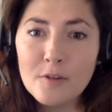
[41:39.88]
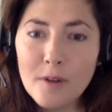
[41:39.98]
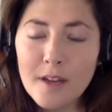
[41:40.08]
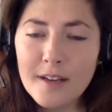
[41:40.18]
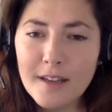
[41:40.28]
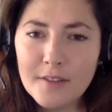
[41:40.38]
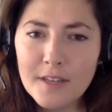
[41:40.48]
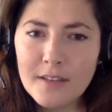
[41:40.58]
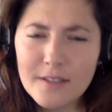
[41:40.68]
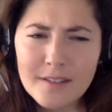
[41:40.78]
one, and I
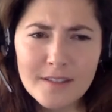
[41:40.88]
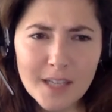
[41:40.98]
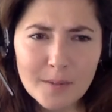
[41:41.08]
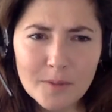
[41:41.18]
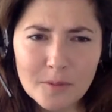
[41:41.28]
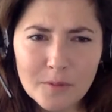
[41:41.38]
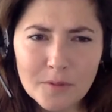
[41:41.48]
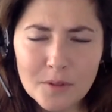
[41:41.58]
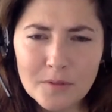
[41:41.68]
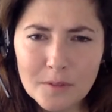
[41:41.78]
think this has come up from a
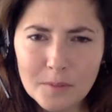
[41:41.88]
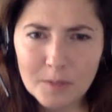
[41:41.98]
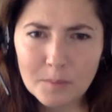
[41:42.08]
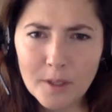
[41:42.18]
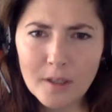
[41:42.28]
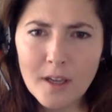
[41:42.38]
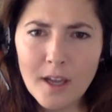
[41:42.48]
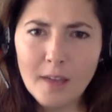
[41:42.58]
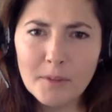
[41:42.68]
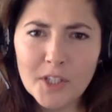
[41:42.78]
few different people,
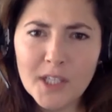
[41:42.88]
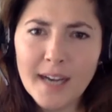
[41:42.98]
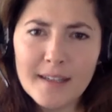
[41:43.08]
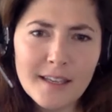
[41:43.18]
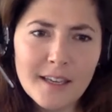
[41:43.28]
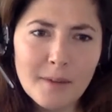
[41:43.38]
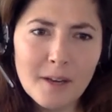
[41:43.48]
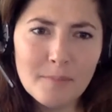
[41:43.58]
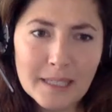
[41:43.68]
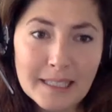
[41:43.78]
but they're asking
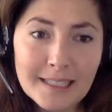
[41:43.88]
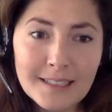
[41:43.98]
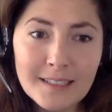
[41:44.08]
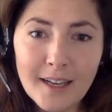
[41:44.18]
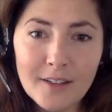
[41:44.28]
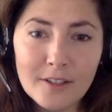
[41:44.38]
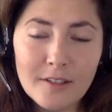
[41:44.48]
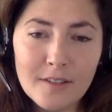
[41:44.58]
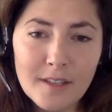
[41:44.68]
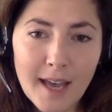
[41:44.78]
about pain in
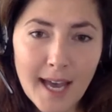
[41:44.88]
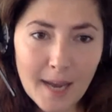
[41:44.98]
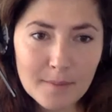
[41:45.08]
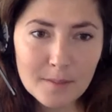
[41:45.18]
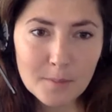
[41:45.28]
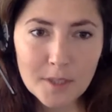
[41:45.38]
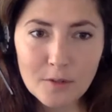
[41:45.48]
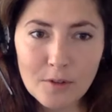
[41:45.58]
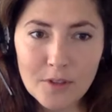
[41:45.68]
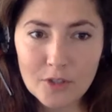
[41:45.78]
either the abdomen
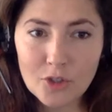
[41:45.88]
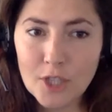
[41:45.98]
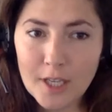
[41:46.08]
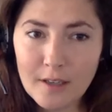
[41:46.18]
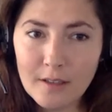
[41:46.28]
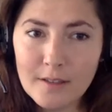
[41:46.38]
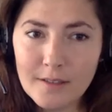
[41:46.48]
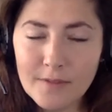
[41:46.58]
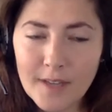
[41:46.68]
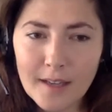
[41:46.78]
or the genitals,
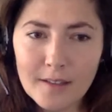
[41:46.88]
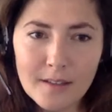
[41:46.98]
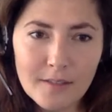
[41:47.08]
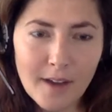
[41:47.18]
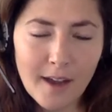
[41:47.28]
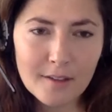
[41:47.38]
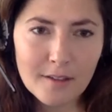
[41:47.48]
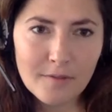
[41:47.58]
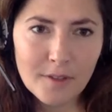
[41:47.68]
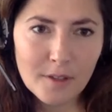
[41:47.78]
if
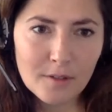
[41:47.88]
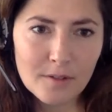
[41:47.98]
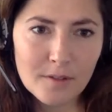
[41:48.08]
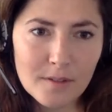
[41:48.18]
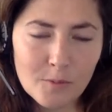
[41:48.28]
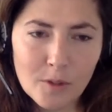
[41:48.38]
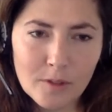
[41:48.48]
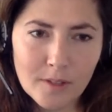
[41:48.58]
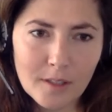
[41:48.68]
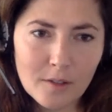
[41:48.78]
either of those
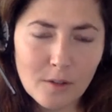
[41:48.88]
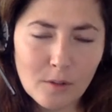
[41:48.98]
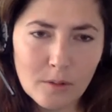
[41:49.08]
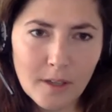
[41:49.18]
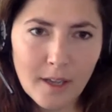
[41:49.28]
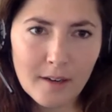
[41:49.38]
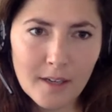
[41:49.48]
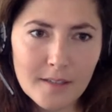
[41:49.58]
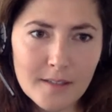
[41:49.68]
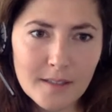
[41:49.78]
more like core
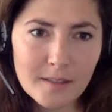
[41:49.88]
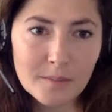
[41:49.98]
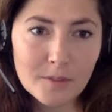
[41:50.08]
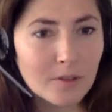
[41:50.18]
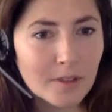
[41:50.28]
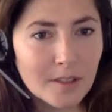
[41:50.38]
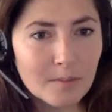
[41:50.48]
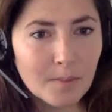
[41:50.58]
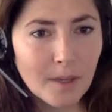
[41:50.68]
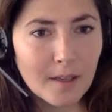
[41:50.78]
areas can be
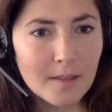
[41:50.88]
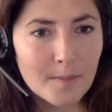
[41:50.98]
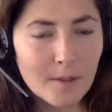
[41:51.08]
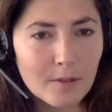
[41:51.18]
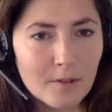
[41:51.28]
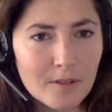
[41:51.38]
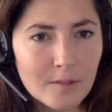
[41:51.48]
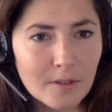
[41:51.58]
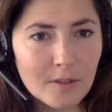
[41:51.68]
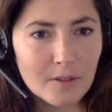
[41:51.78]
treated by spinal cord
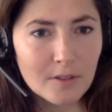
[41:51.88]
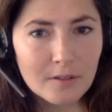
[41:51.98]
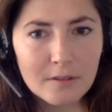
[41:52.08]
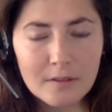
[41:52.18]
stimulation.